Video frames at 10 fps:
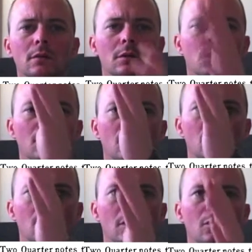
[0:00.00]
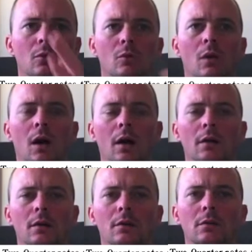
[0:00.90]
2, 1,
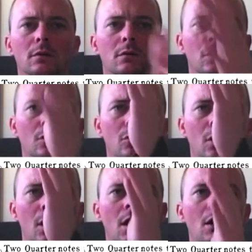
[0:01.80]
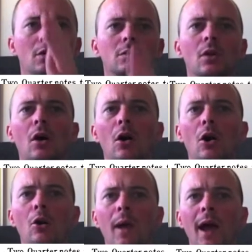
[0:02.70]
2.
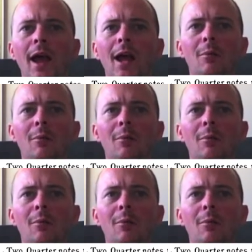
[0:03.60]
Do, re,